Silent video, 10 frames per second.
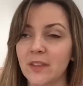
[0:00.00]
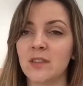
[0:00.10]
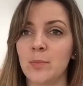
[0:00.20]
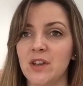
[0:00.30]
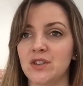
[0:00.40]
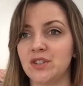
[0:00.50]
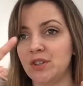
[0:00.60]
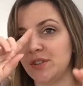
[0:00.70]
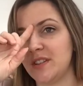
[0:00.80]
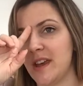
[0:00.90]
the pictures
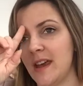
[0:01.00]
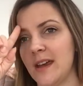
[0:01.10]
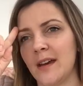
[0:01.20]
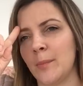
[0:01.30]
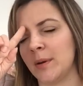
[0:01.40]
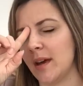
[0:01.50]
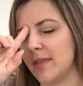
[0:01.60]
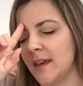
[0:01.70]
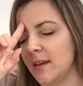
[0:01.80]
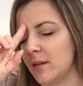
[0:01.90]
you see but i
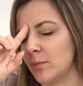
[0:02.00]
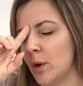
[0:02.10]
think